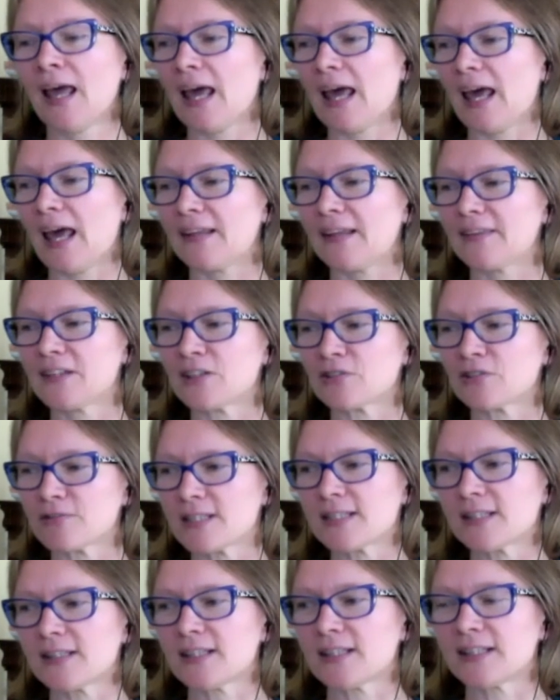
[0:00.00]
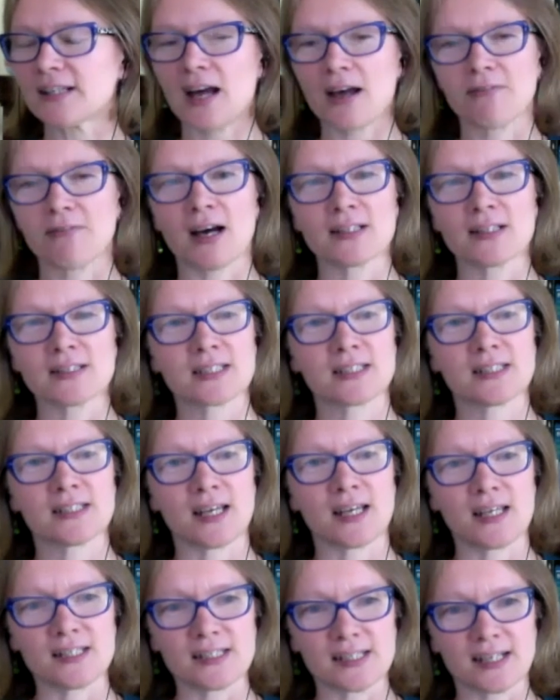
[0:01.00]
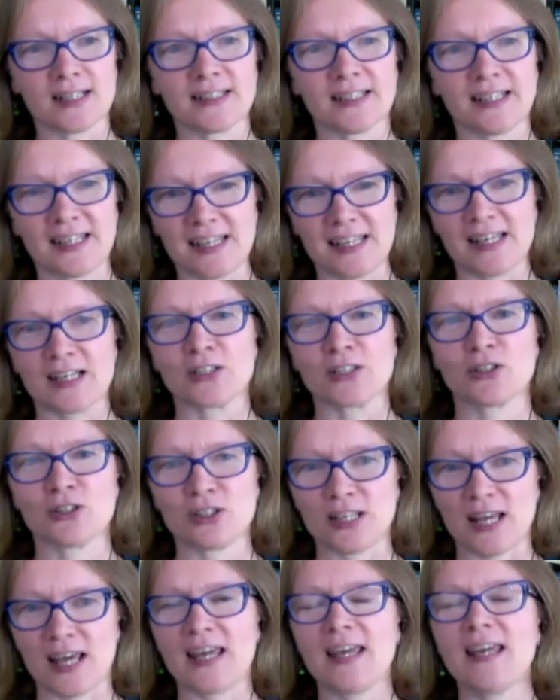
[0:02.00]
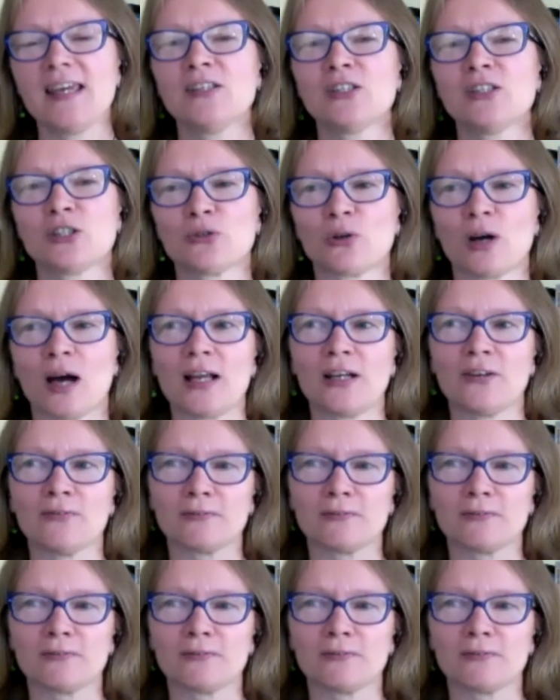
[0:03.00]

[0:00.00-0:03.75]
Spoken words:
And the reason that I asked Ida here today to kind of